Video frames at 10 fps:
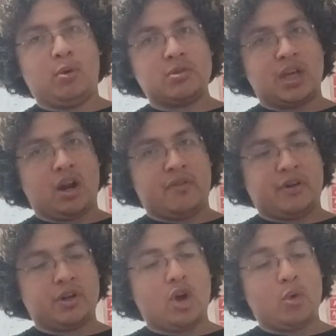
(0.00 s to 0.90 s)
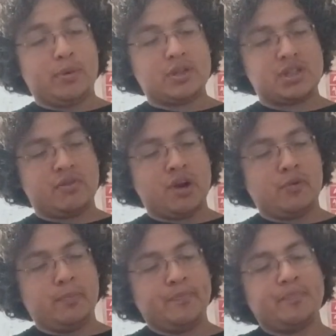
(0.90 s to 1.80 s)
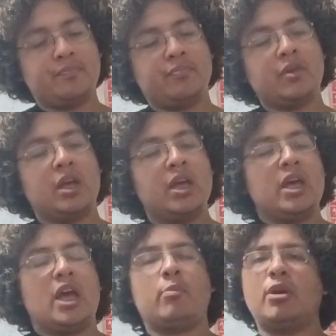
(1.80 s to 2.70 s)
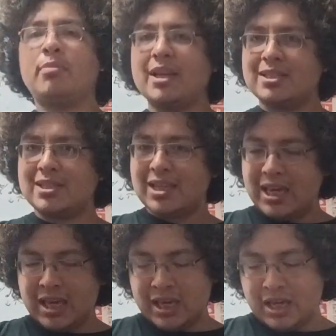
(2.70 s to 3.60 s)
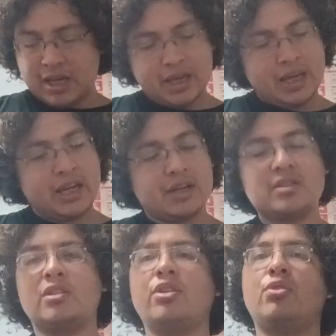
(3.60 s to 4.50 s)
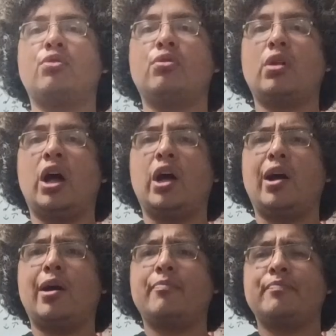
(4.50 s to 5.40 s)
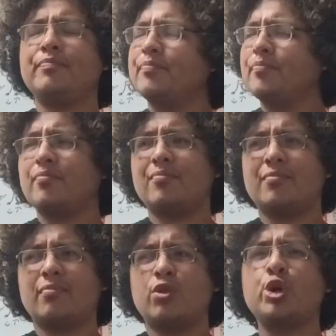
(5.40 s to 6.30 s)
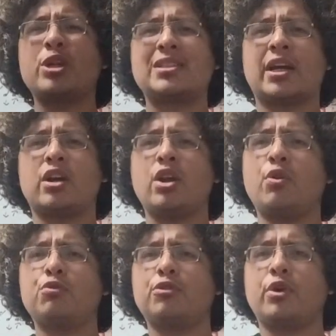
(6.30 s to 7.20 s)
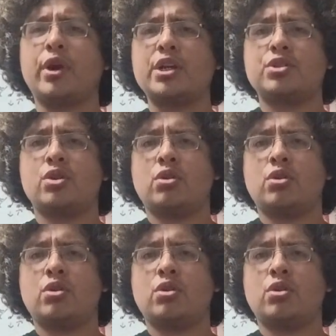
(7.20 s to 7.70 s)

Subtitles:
he pulls that off onto open 0. And when he plays this E, he does a little 30-second note flourish.